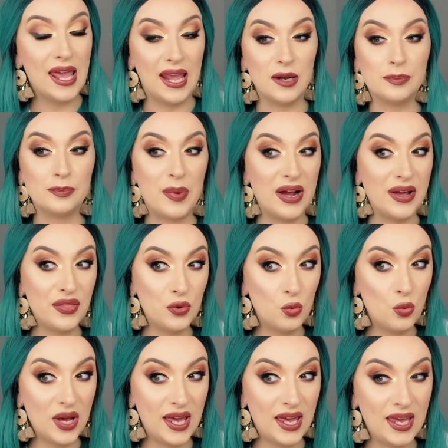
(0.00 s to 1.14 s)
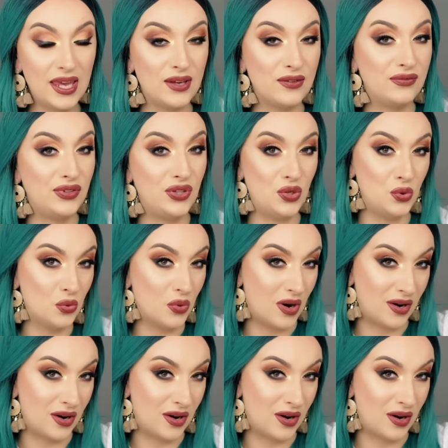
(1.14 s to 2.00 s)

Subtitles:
And by the way, if you